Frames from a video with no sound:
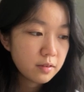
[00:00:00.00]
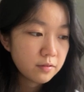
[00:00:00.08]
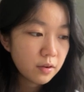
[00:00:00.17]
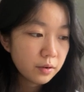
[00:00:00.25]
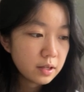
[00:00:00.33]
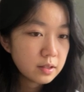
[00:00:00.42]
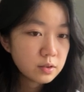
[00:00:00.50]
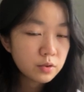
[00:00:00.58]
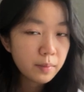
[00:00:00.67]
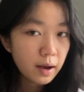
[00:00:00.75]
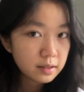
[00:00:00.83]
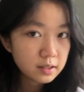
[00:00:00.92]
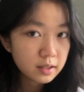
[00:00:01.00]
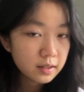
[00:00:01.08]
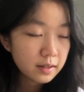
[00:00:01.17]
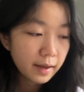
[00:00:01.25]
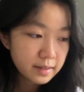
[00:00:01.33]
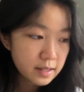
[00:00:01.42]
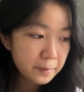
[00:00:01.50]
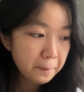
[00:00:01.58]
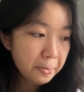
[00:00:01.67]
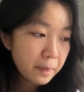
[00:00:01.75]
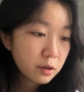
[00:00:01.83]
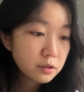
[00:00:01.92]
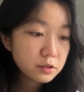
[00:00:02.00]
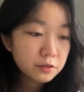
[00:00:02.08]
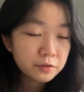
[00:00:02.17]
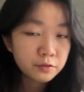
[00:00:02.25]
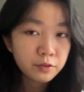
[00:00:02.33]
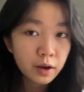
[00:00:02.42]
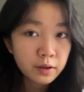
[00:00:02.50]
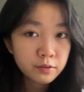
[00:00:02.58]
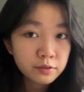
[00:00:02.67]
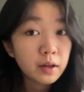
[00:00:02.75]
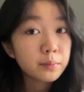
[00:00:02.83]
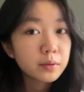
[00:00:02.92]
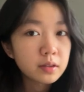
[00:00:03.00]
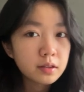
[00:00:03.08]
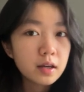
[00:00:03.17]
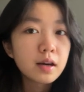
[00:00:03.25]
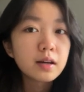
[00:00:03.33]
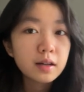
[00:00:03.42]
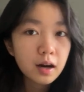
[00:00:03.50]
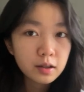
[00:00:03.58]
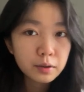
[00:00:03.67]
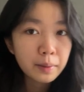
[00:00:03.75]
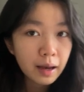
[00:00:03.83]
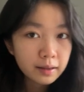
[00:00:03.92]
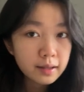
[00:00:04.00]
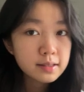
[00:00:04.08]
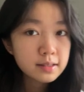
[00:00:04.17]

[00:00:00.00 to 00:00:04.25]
very dramatic lighting and also vibrant color palettes.